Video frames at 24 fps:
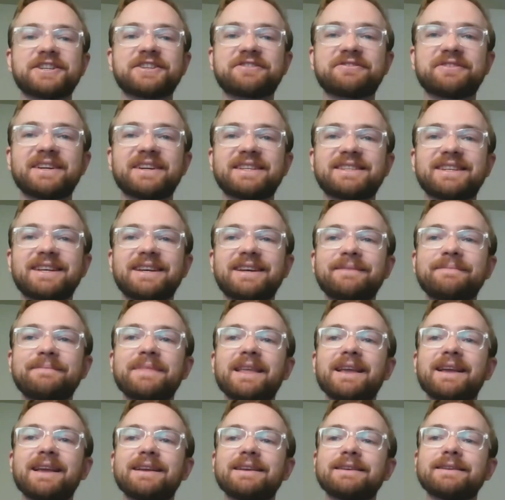Theresa.
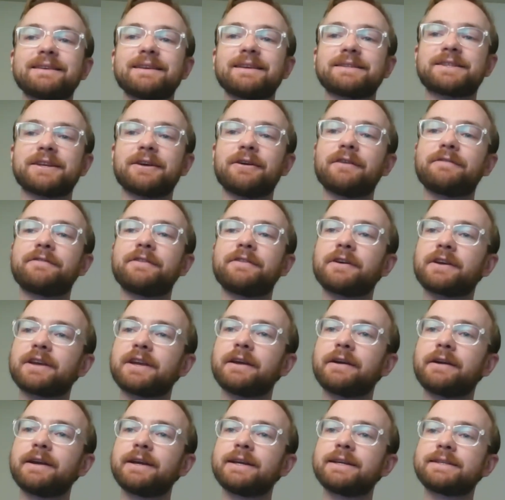So if you're
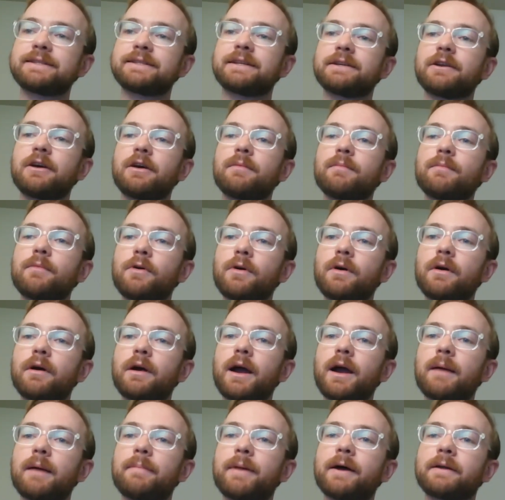curious to know more
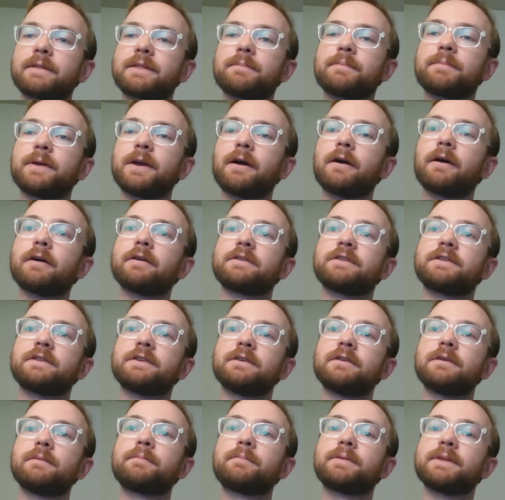about the
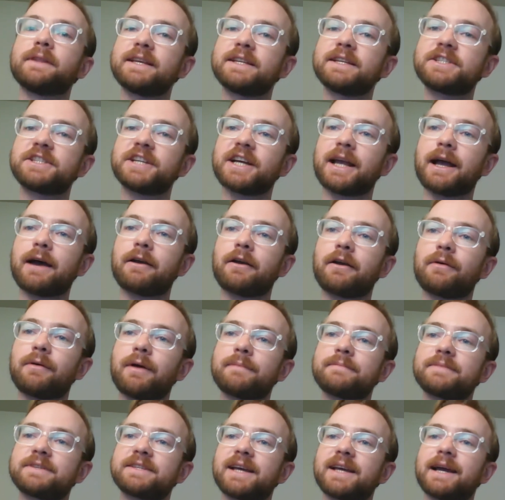PR02, please check out our
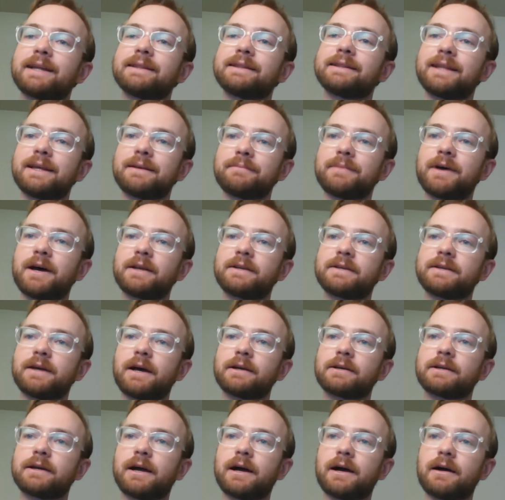website,
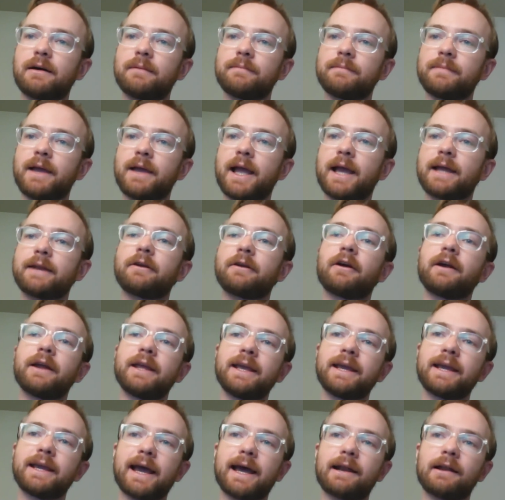linmot.com, and our
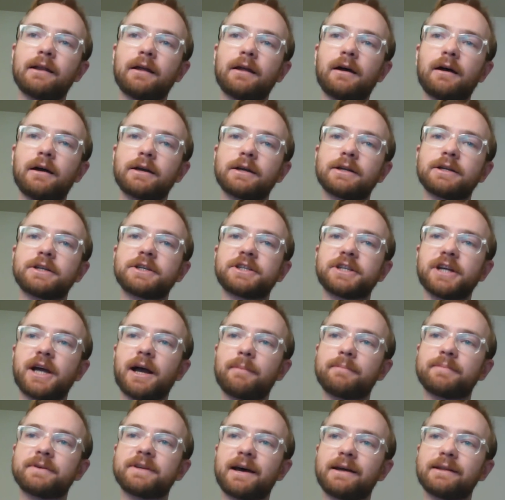e-catalog,
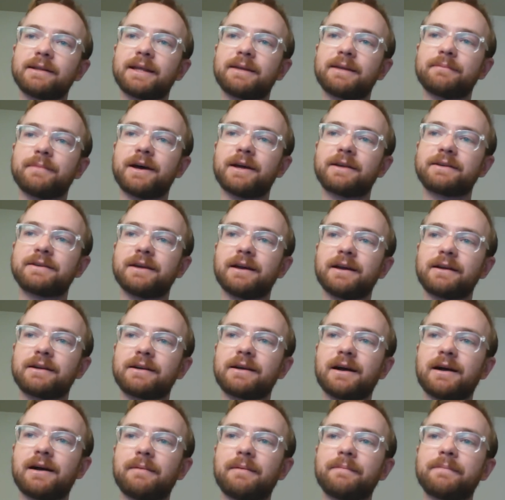
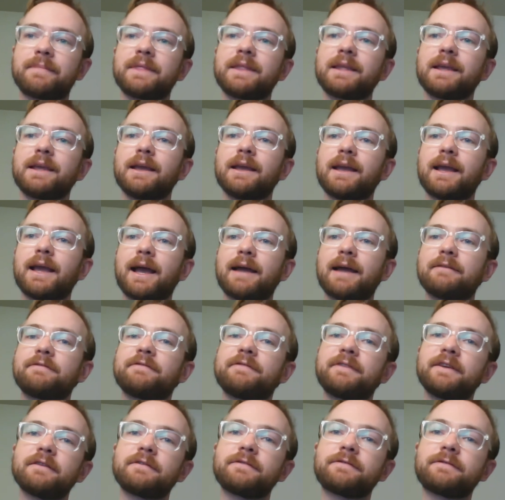shop.linmot.com. And
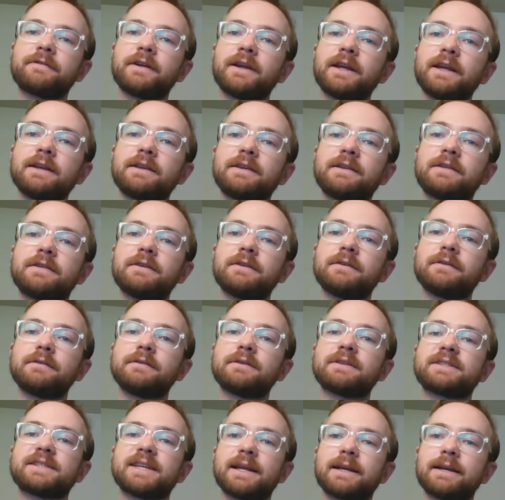feel free to
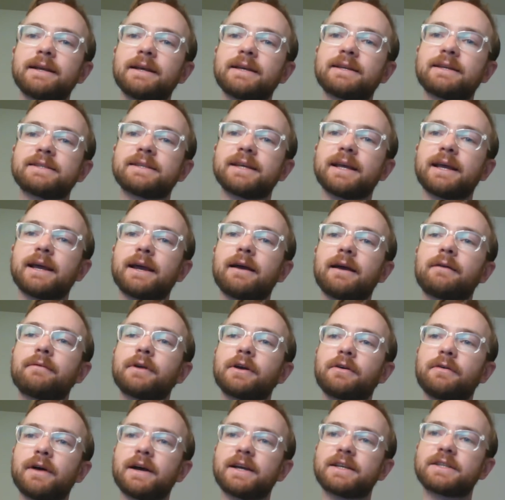send us a
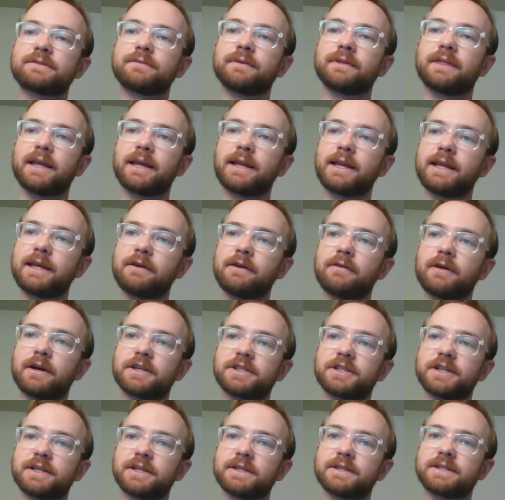request with any
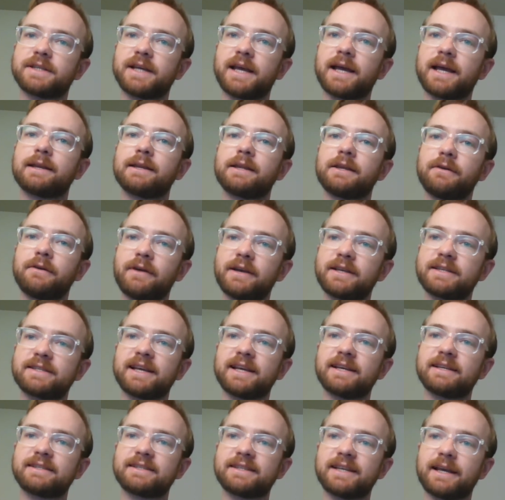questions at
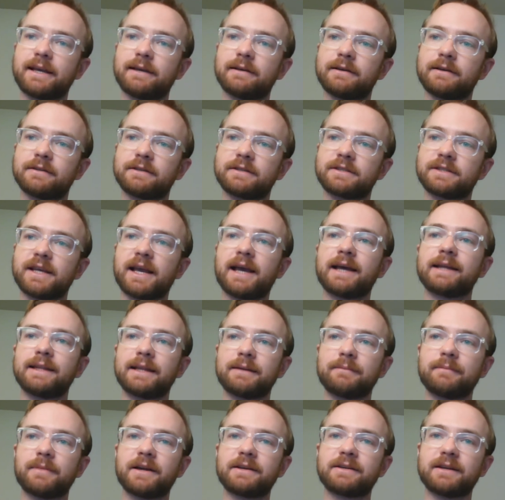
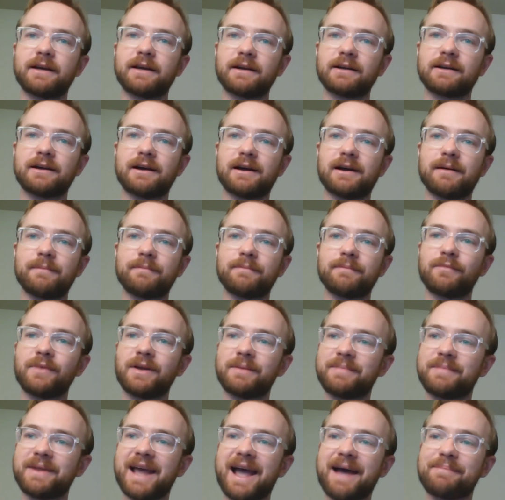usasales@linmot.com.
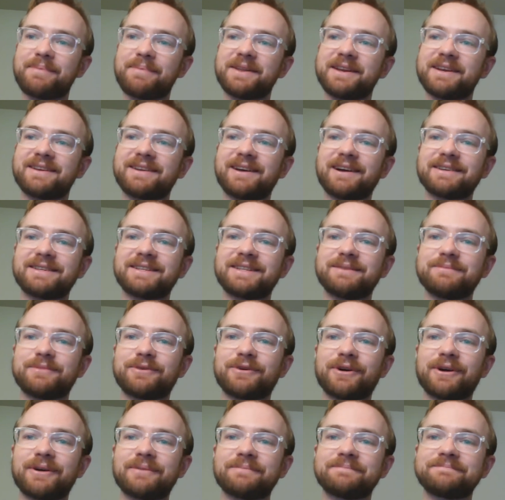We'd be happy to talk to you
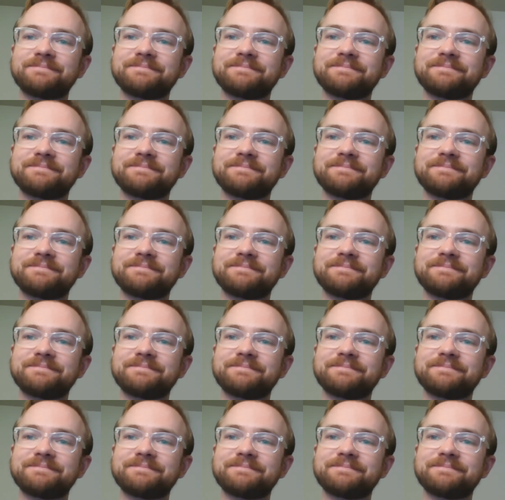more.